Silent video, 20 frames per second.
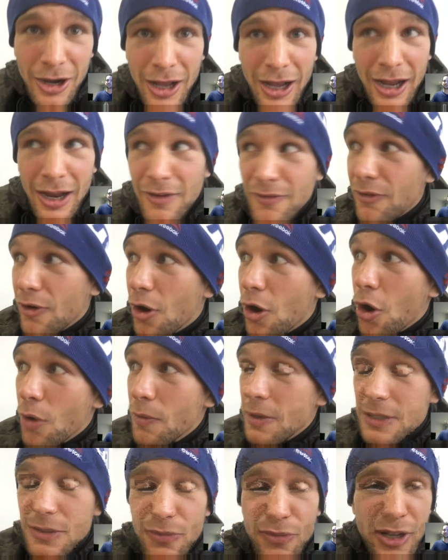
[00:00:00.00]
I've
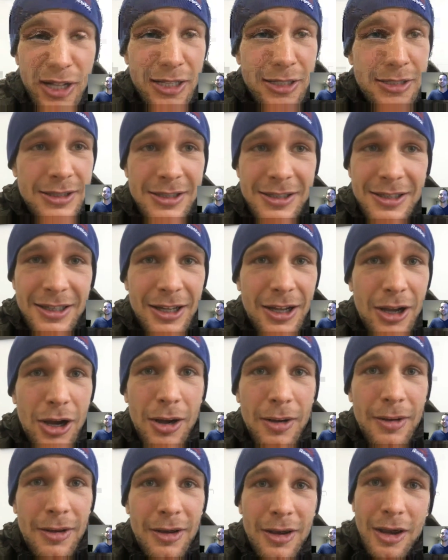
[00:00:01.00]
always felt
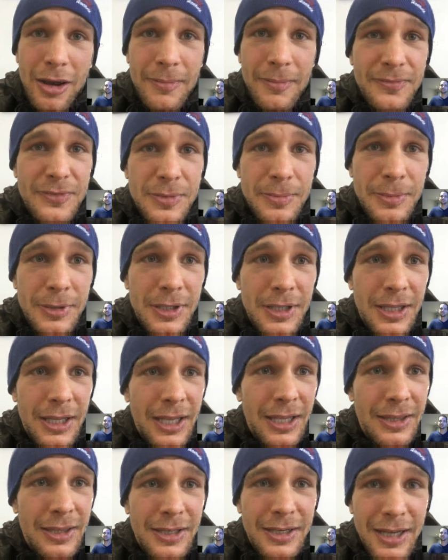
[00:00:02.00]
comfortable in
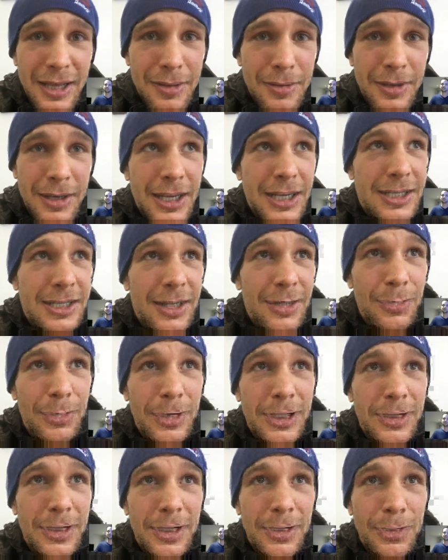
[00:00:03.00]
the Netherlands
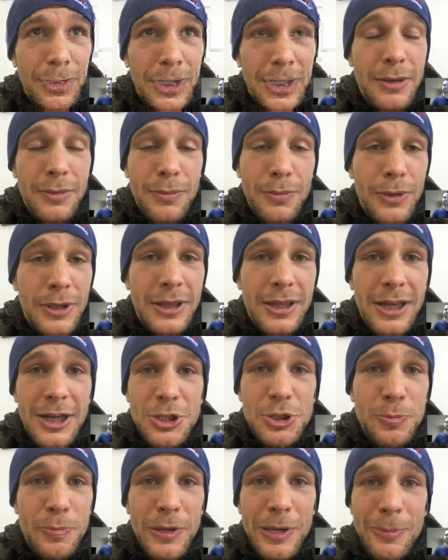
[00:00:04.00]
with
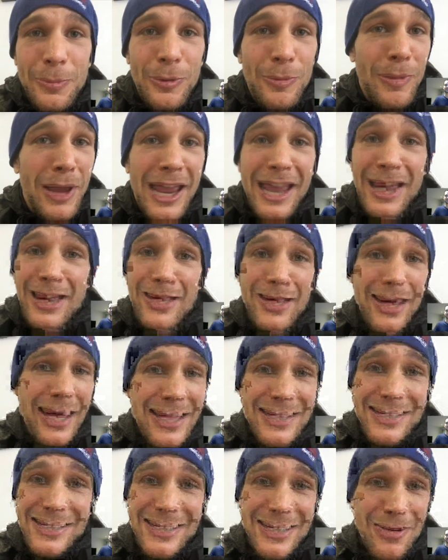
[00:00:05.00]
Dutch people. Man,
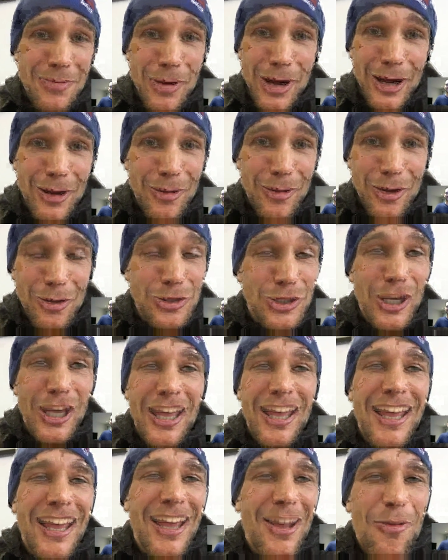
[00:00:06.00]
Anthony, my coach,
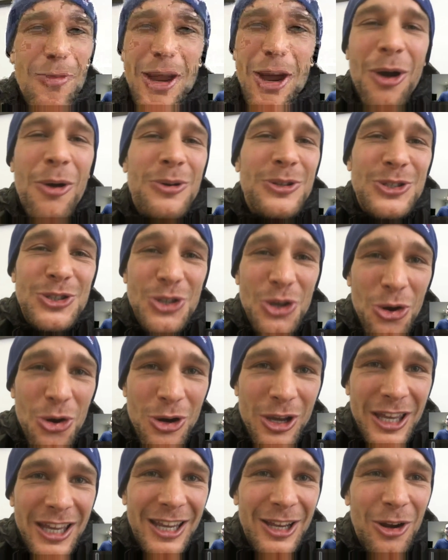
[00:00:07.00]
we are always
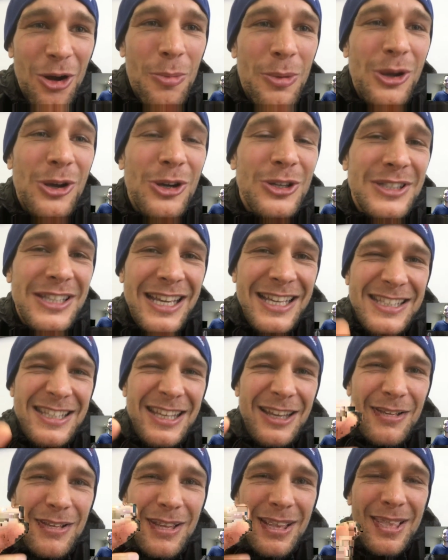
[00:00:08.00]
joking, because there's
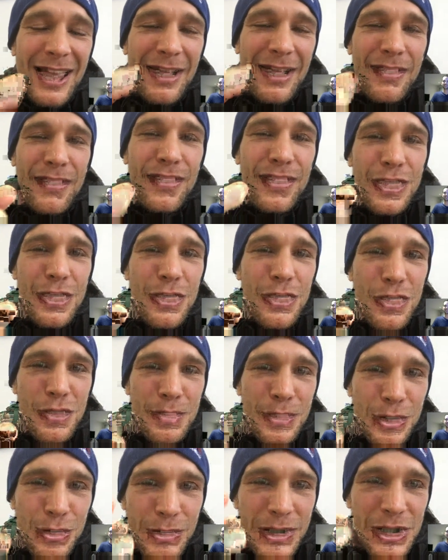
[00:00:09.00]
that
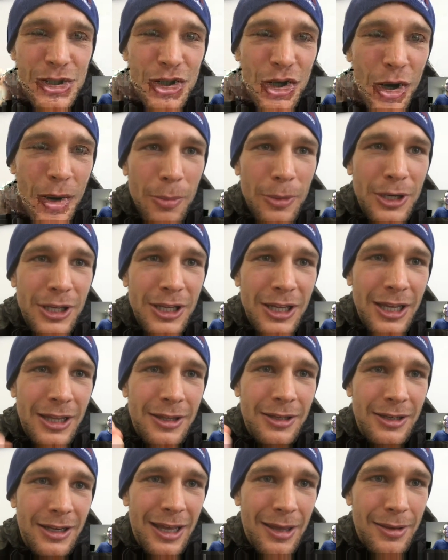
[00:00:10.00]
feud between Germany and
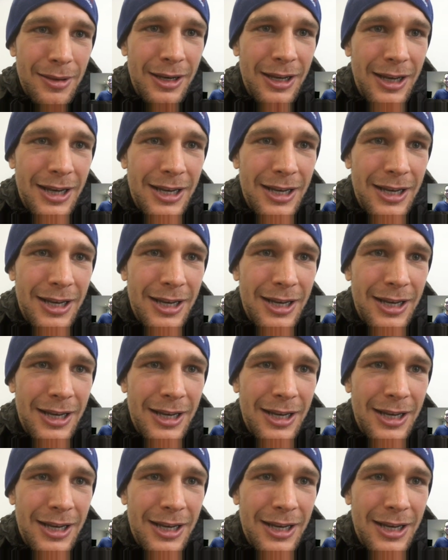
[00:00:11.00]
the Netherlands,